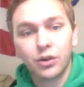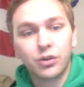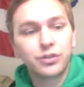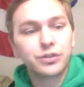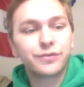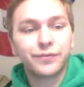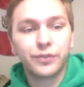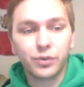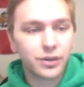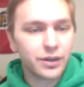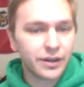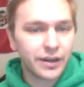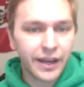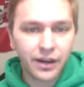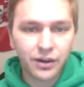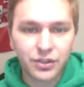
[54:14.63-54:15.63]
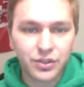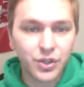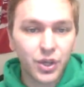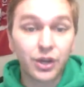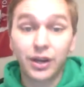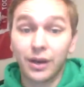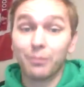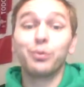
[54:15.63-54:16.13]
Goals for in
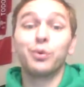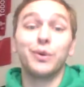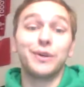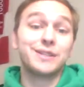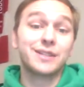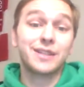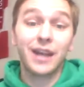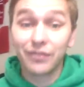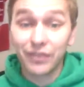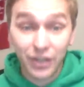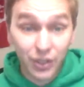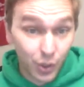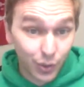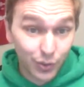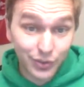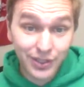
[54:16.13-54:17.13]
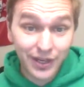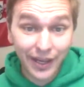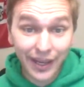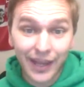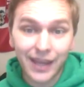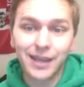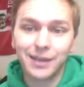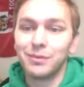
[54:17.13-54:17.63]
Arizona, 0.7 goals a
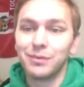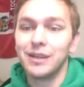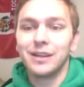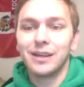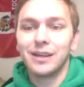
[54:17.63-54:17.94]
game.